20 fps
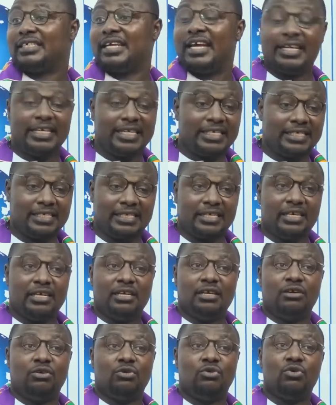And this
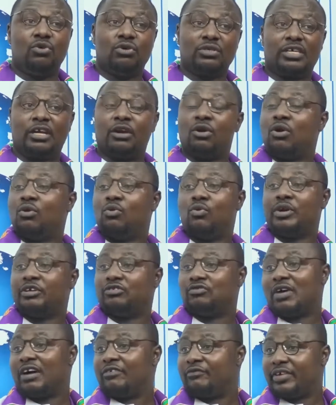goes a long way to
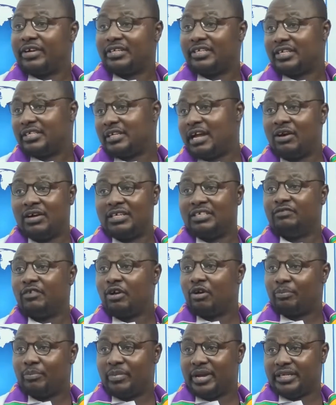affect our
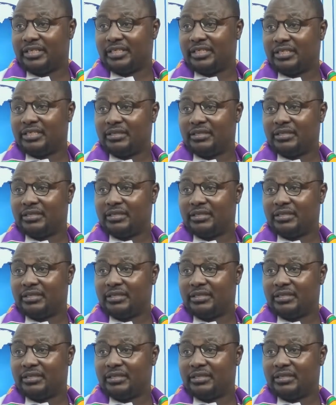development.